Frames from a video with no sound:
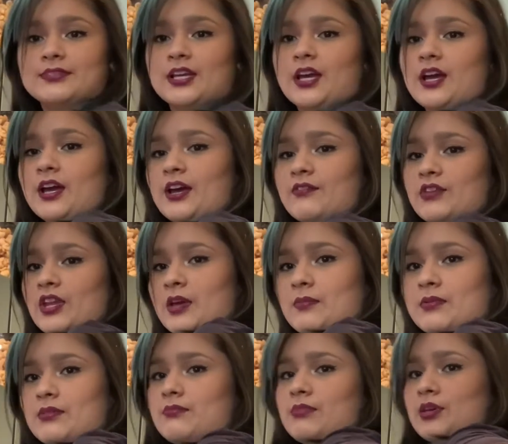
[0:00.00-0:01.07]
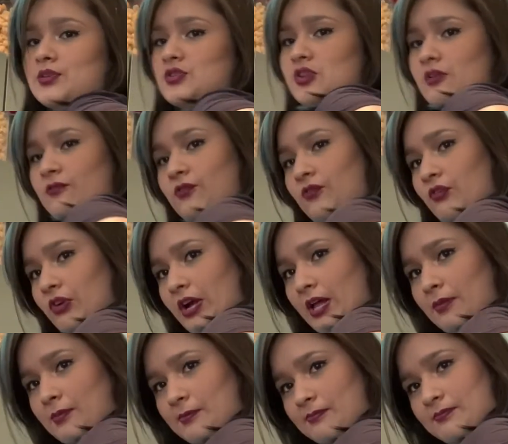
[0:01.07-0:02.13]
I have an apron based off of your
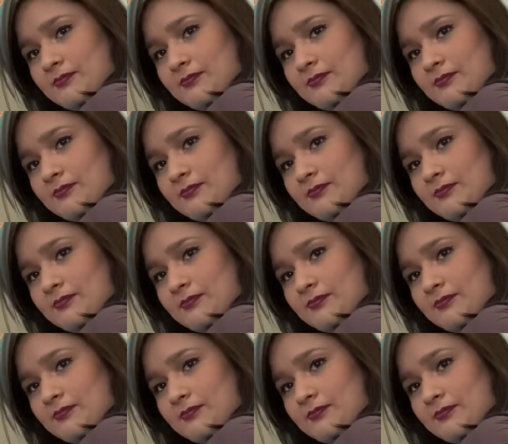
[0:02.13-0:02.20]
album.